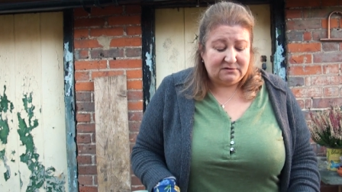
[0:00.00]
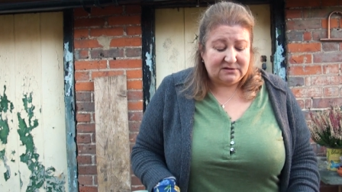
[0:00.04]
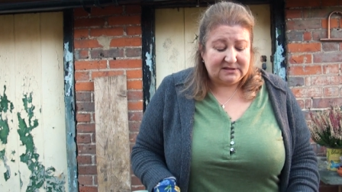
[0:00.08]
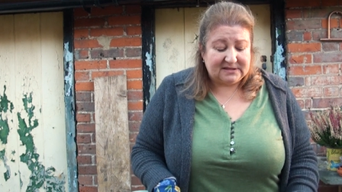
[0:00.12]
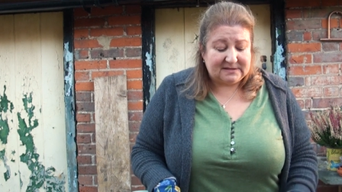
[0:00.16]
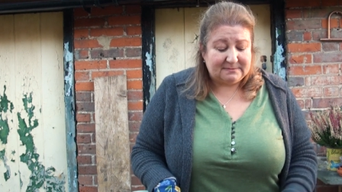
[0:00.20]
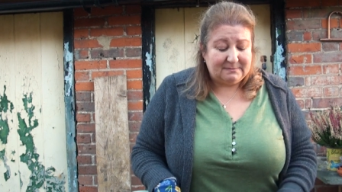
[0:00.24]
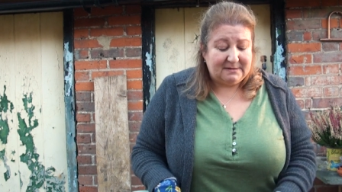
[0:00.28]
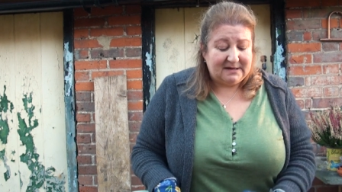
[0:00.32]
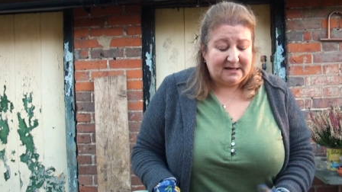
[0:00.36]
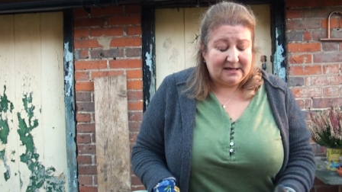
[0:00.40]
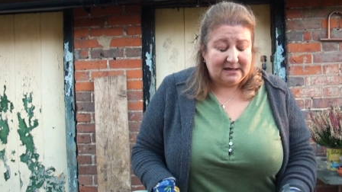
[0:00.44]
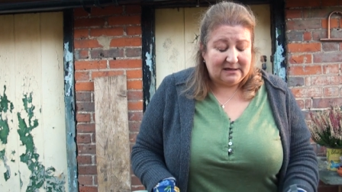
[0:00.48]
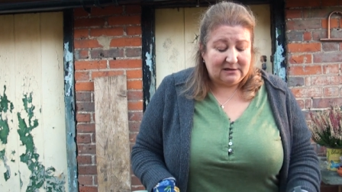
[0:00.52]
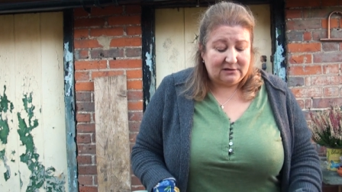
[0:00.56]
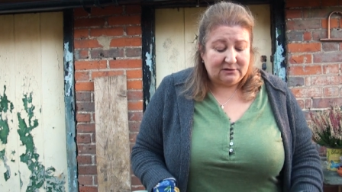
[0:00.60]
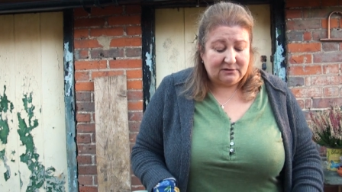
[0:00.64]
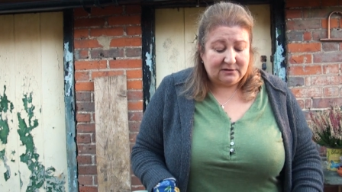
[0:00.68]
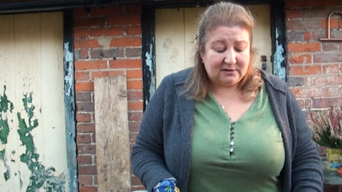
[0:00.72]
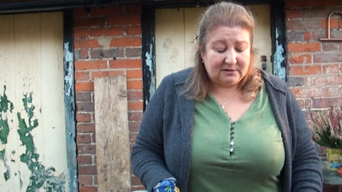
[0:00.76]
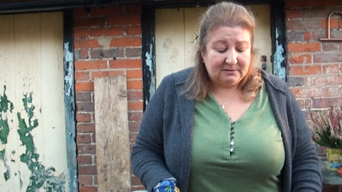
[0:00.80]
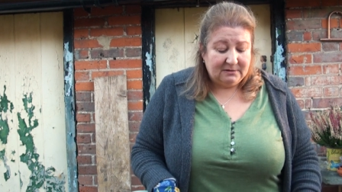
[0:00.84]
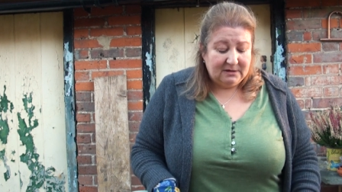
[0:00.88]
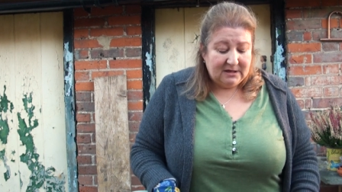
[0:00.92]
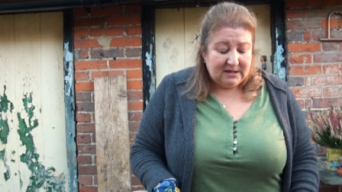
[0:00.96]
just make it
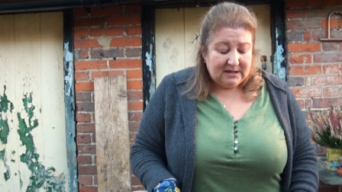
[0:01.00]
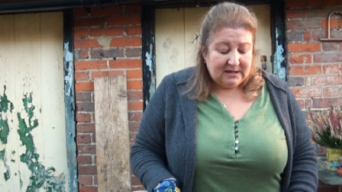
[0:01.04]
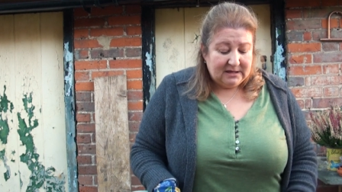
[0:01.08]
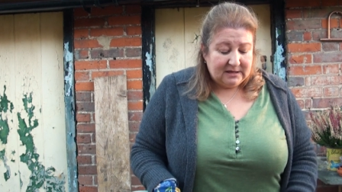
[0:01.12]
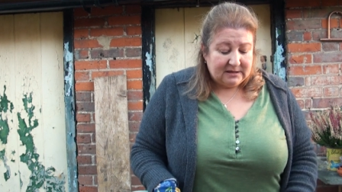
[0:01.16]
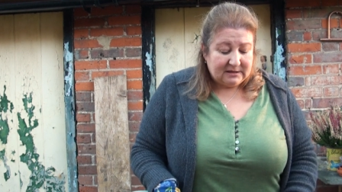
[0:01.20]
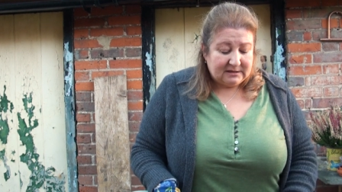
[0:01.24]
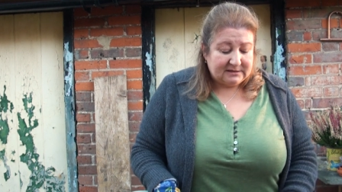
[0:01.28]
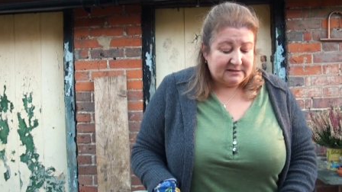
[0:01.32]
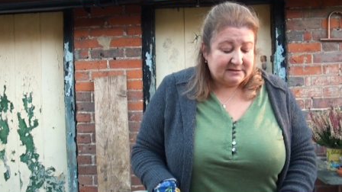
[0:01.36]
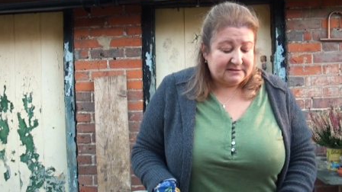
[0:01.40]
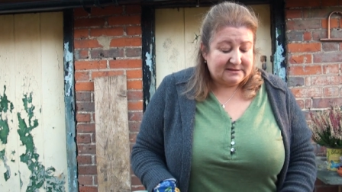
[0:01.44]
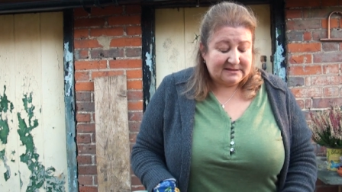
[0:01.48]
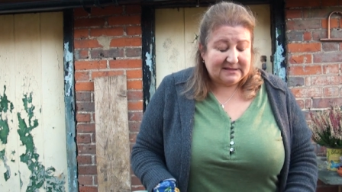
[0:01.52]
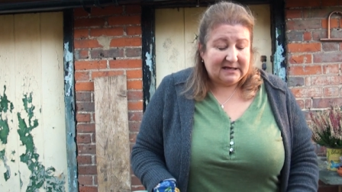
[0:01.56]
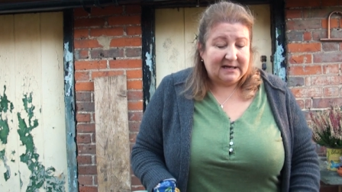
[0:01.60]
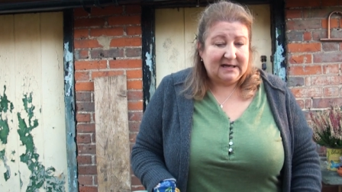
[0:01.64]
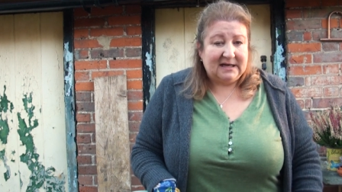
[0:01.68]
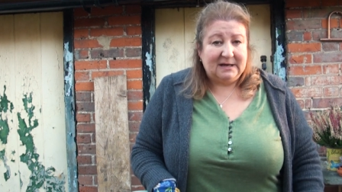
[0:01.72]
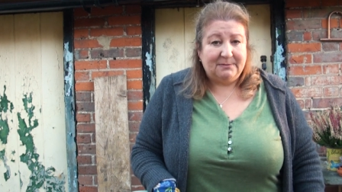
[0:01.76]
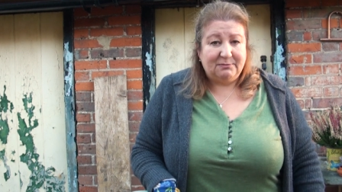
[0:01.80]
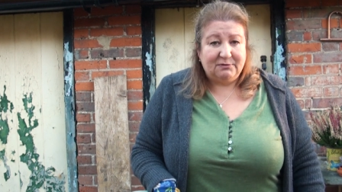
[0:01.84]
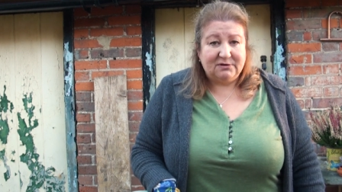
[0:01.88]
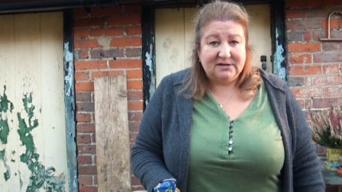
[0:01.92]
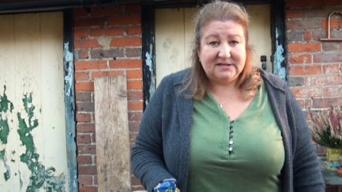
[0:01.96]
look uh,
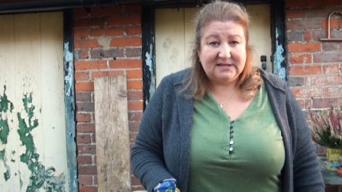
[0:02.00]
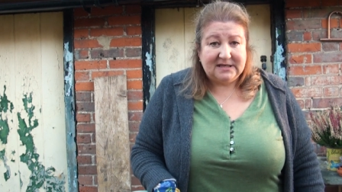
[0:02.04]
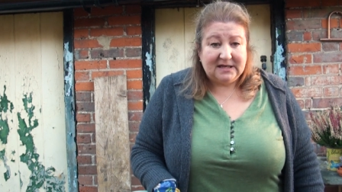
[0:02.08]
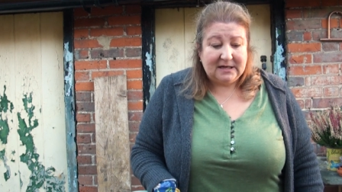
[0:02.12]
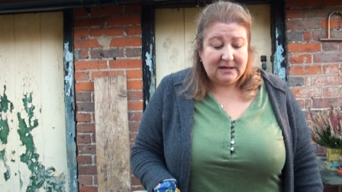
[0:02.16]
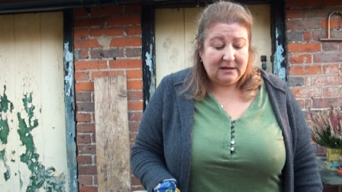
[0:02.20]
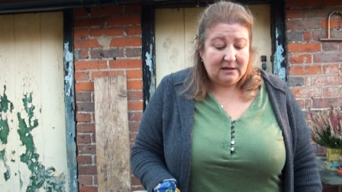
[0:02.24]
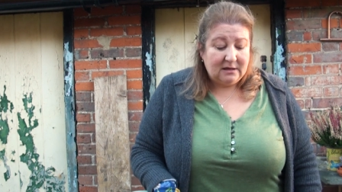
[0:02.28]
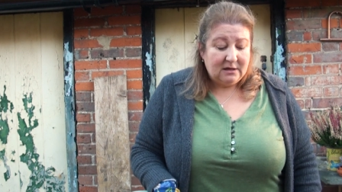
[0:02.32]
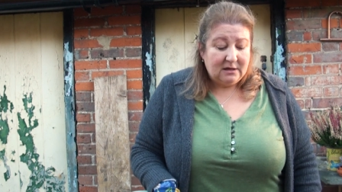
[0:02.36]
slightly prettier.